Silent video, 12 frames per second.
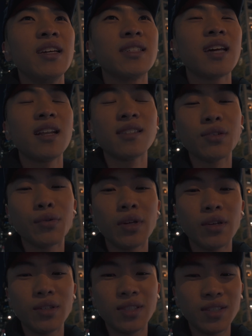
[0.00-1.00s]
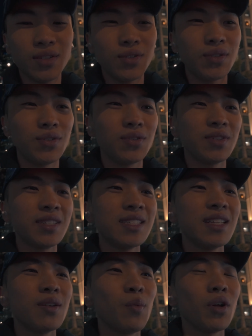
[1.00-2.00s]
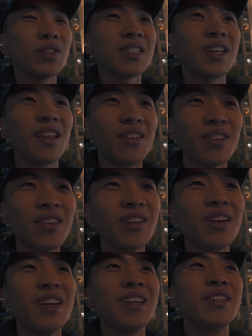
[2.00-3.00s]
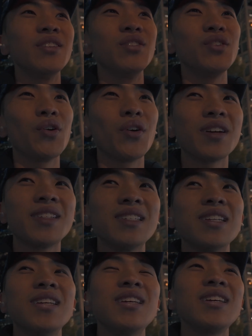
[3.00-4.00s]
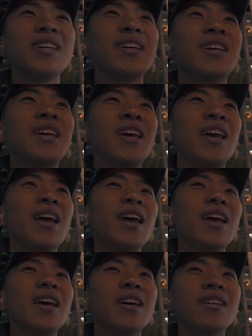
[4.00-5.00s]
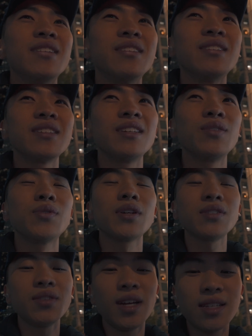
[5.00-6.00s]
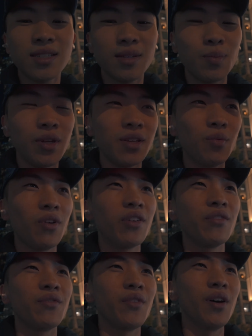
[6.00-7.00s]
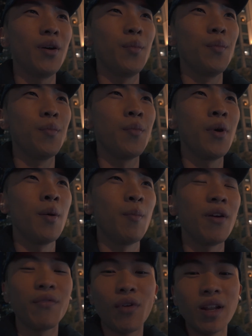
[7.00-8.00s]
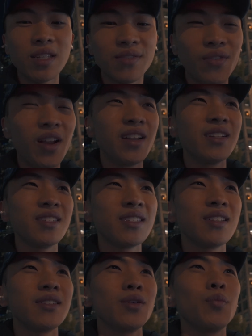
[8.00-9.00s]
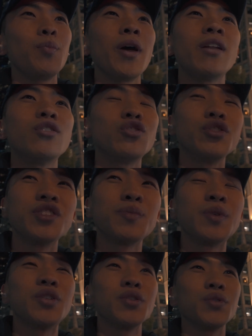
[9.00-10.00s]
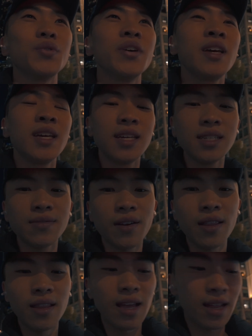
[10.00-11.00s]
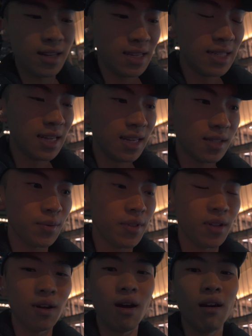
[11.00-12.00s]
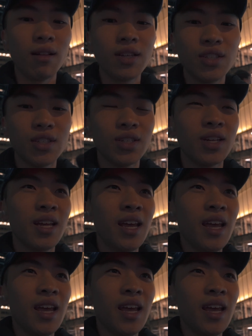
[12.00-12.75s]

it's kind of surreal to see them all together in New York City. And it was also nice to meet one of my friend's friends. So Ben introduced me to his friend that he danced with in college.